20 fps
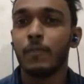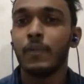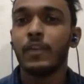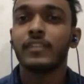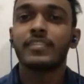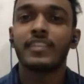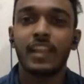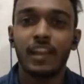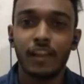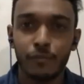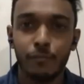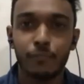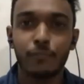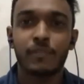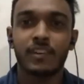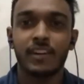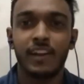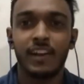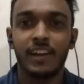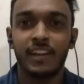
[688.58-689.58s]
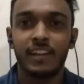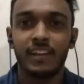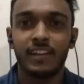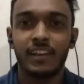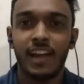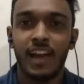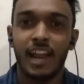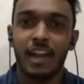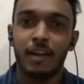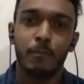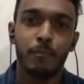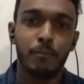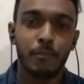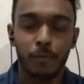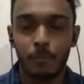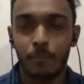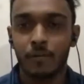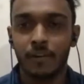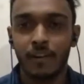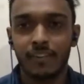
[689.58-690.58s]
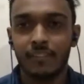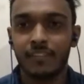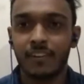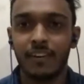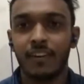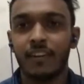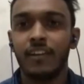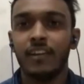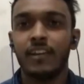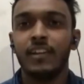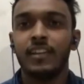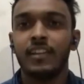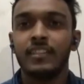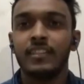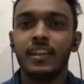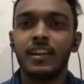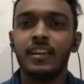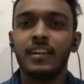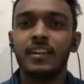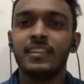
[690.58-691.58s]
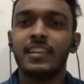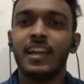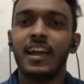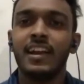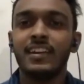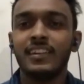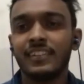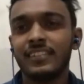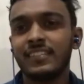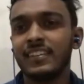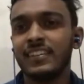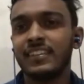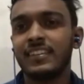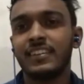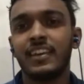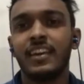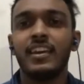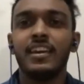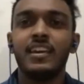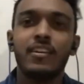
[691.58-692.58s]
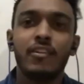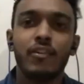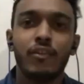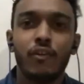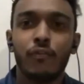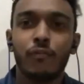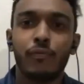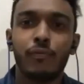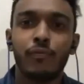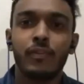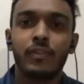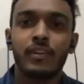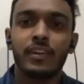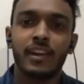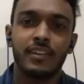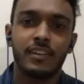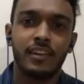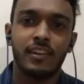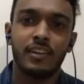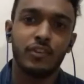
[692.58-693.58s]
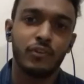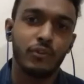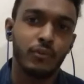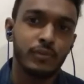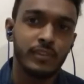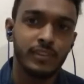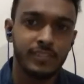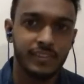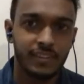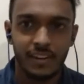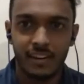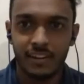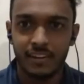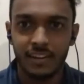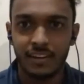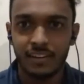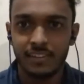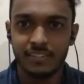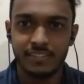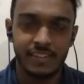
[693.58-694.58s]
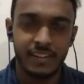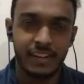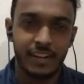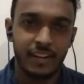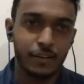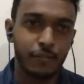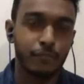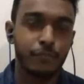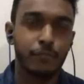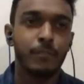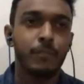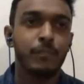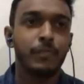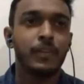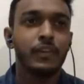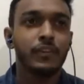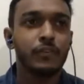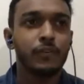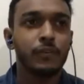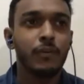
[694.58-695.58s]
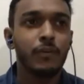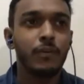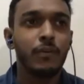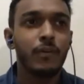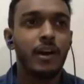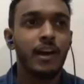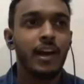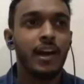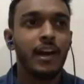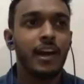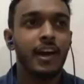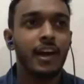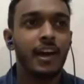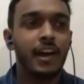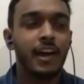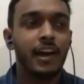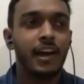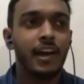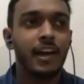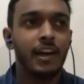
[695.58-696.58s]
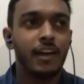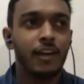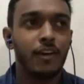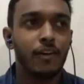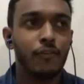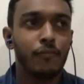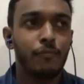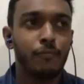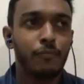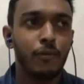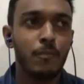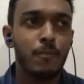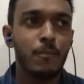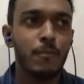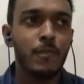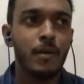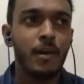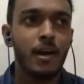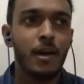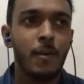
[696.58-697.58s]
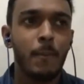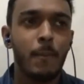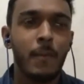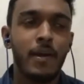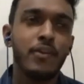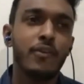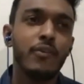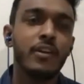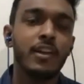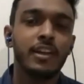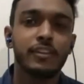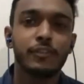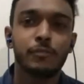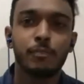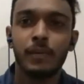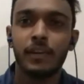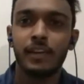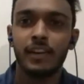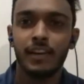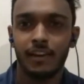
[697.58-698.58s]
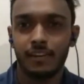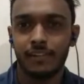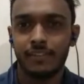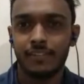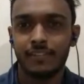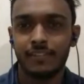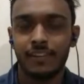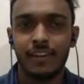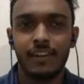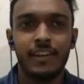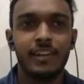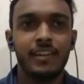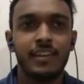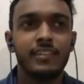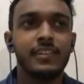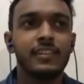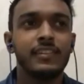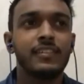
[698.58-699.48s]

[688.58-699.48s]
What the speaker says: self training and preparation. Then that is the key of getting UGC NET and JRF. So, from my own experience, I